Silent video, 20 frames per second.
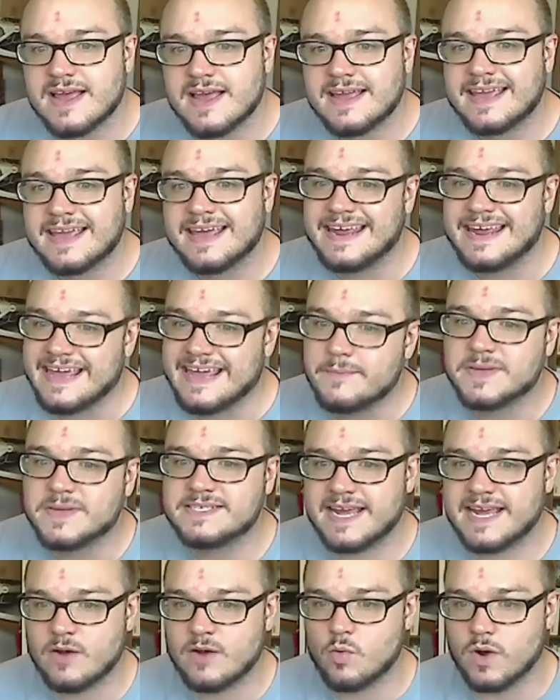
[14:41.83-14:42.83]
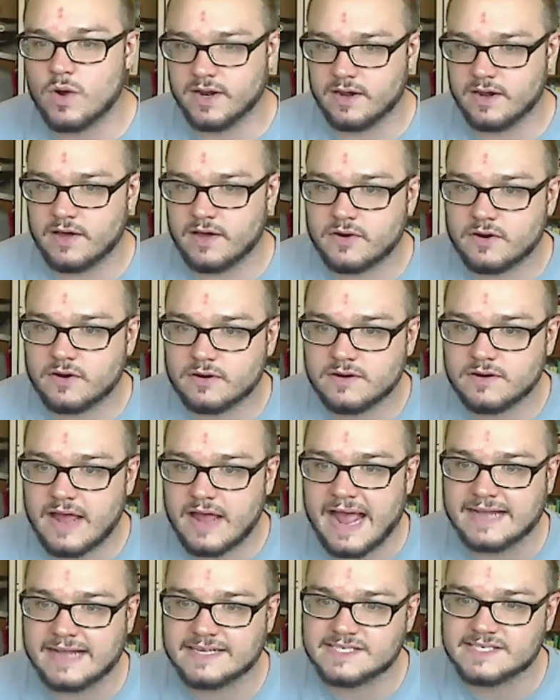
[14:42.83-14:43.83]
can imitate one another
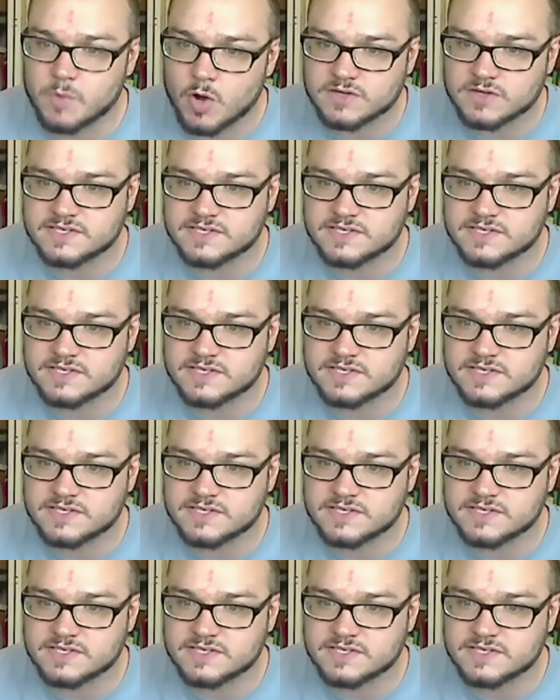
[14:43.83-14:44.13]
at small